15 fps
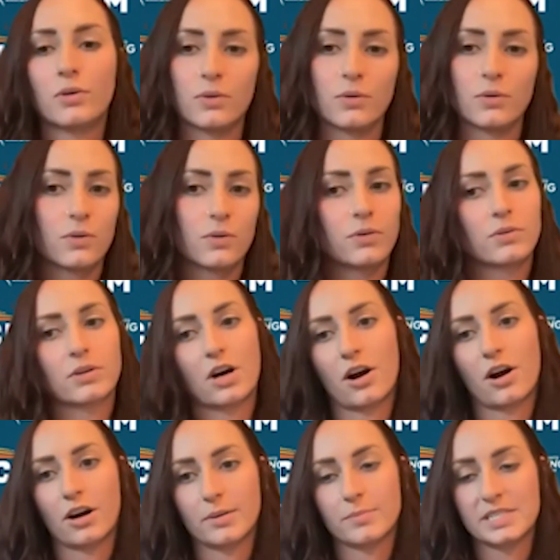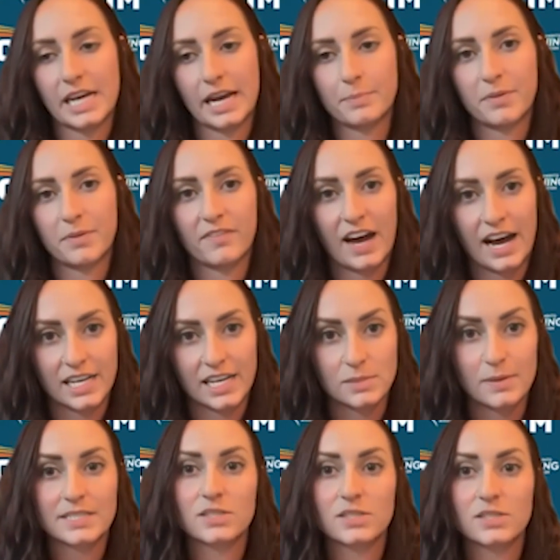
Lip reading: whole carb type of aspects,